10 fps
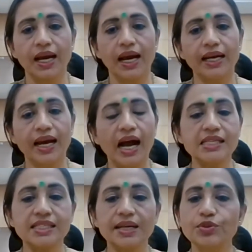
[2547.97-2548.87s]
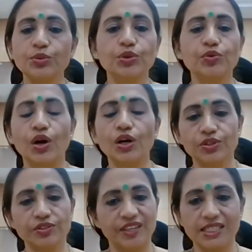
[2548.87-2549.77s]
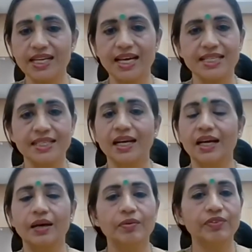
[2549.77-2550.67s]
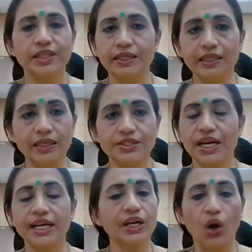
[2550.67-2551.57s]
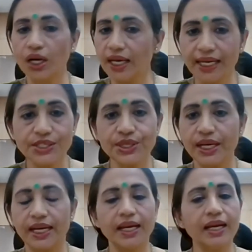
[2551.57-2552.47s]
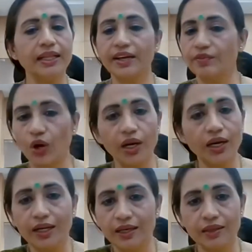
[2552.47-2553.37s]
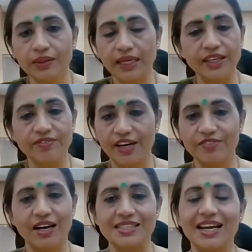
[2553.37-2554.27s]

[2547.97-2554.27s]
and I asked them to move on to the Freshdesk with a little training, online training, they've all done it very fast.